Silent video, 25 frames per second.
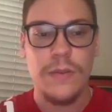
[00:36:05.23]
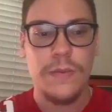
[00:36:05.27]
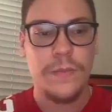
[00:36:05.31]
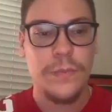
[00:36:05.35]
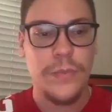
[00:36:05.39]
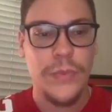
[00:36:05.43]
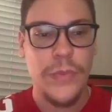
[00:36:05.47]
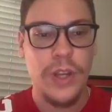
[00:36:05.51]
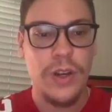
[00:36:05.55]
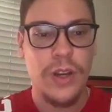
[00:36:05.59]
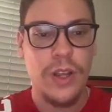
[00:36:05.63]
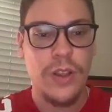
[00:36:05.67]

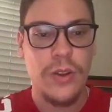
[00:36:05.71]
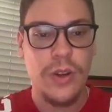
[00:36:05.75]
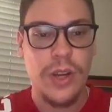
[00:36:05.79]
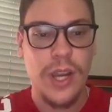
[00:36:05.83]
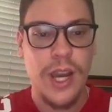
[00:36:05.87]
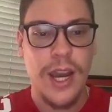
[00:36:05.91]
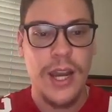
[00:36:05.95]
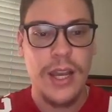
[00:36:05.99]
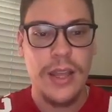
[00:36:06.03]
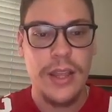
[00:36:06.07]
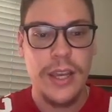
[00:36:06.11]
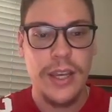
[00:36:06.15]
another
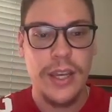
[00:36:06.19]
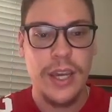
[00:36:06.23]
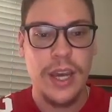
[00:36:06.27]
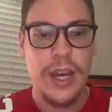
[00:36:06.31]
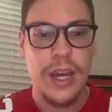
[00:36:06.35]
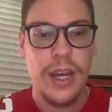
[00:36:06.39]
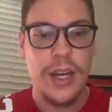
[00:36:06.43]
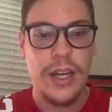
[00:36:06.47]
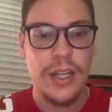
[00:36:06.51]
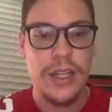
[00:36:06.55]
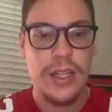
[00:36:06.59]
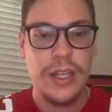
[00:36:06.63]
guy that
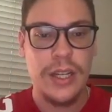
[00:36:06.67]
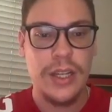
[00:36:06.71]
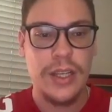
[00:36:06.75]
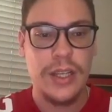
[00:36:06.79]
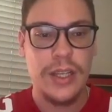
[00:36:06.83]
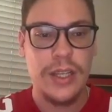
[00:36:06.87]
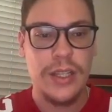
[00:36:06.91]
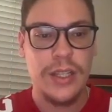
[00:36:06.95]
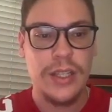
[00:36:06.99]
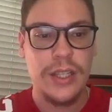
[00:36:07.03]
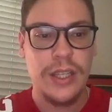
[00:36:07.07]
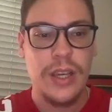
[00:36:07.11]
kind of
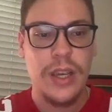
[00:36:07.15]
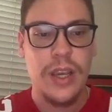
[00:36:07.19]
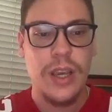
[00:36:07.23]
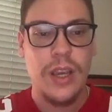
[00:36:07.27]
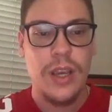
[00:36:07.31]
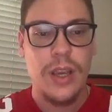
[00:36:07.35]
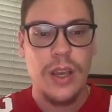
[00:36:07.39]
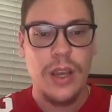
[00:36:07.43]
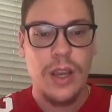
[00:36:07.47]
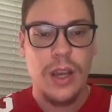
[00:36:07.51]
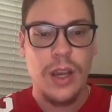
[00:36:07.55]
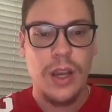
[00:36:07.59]
does
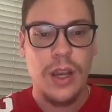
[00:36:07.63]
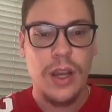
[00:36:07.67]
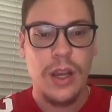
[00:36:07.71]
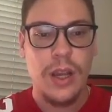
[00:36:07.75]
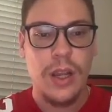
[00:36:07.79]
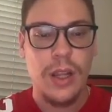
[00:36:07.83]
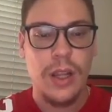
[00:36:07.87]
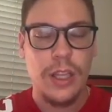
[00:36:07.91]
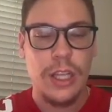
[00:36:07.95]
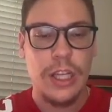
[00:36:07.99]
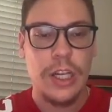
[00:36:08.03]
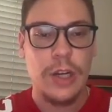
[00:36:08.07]
a
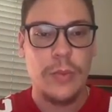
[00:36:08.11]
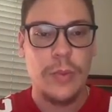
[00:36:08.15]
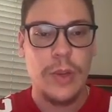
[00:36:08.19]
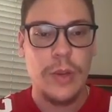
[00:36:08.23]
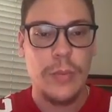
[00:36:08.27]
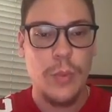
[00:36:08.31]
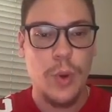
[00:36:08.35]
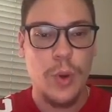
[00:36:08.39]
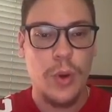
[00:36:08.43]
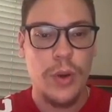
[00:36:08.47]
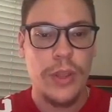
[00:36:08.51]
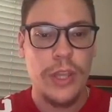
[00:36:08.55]
little bit
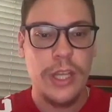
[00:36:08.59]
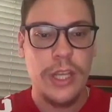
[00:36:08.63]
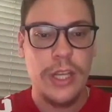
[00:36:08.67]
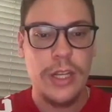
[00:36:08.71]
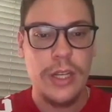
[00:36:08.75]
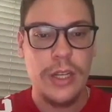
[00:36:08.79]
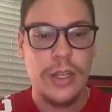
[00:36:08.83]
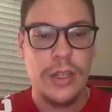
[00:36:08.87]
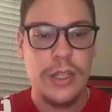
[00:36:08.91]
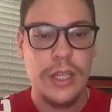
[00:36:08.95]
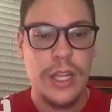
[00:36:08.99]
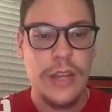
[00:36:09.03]
more than
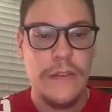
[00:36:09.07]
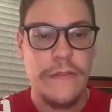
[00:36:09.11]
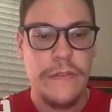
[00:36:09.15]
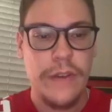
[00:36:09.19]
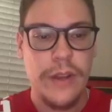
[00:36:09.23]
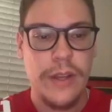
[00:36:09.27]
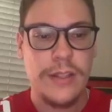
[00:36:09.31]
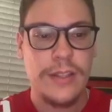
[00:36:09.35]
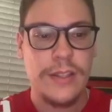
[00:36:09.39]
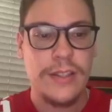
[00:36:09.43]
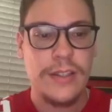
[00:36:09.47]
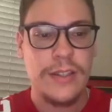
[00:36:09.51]

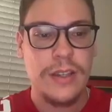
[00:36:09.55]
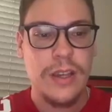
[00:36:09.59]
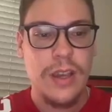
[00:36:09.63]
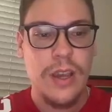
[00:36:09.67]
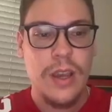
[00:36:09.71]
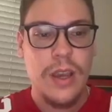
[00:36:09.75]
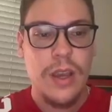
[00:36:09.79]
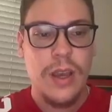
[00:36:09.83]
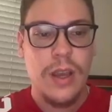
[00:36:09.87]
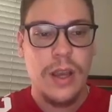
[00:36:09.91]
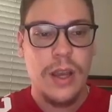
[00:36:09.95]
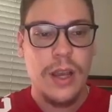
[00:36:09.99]
defense.
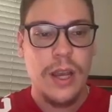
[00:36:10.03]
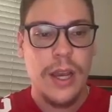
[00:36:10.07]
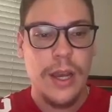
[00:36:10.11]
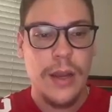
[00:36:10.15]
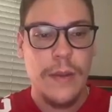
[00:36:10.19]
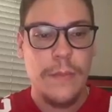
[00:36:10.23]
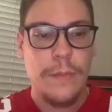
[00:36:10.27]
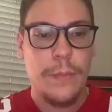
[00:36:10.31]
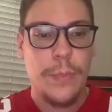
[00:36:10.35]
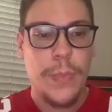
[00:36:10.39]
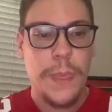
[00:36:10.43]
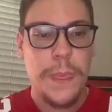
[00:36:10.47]

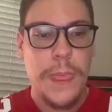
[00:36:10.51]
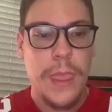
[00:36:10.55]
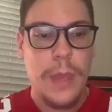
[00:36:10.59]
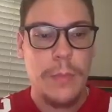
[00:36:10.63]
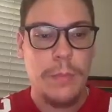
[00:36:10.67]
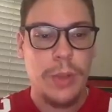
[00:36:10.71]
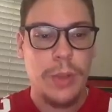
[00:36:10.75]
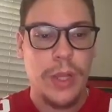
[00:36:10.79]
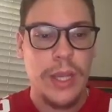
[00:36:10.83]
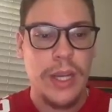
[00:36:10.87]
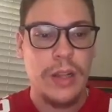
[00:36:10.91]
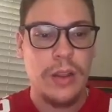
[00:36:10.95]

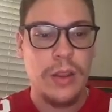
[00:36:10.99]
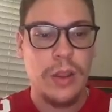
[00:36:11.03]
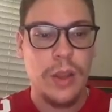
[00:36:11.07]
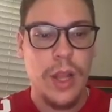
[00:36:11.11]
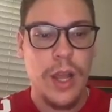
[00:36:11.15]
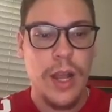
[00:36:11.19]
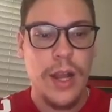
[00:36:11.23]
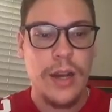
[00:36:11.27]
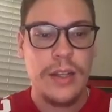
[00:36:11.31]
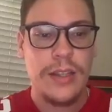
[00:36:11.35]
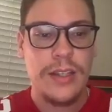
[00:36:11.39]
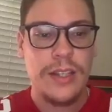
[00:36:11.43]
Played a
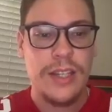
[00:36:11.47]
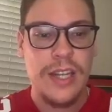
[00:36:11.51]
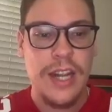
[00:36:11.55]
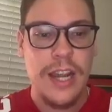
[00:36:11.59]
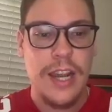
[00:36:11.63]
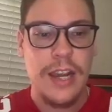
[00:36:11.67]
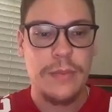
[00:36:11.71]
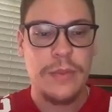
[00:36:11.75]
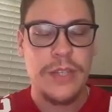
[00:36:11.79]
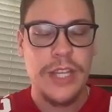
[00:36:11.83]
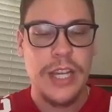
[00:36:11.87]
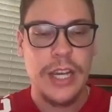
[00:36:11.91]
lot of
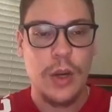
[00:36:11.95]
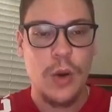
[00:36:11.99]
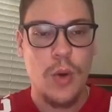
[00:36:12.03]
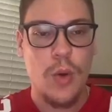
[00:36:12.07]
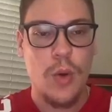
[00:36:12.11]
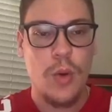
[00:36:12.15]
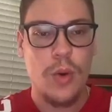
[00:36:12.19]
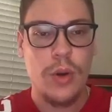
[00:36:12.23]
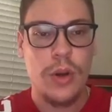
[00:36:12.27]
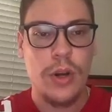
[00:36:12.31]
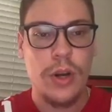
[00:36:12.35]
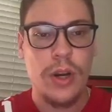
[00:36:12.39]
snaps at
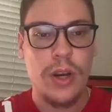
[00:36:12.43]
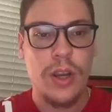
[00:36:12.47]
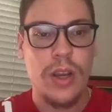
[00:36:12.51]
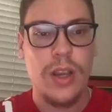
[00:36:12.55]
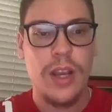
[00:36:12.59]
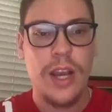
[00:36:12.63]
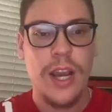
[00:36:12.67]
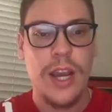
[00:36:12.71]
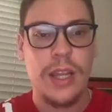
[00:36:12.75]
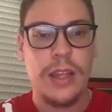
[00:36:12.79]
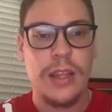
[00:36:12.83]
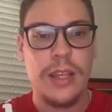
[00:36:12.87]
corner.
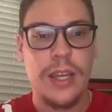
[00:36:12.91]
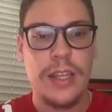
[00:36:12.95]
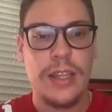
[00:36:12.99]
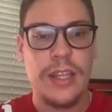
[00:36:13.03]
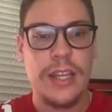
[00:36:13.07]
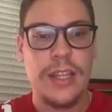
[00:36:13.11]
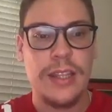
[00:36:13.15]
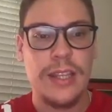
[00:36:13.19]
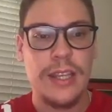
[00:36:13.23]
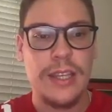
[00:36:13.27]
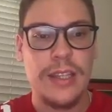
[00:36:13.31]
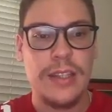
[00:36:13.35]
I think
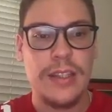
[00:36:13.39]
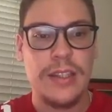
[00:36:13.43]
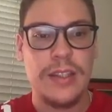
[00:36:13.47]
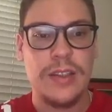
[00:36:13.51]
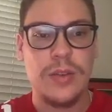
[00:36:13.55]
that this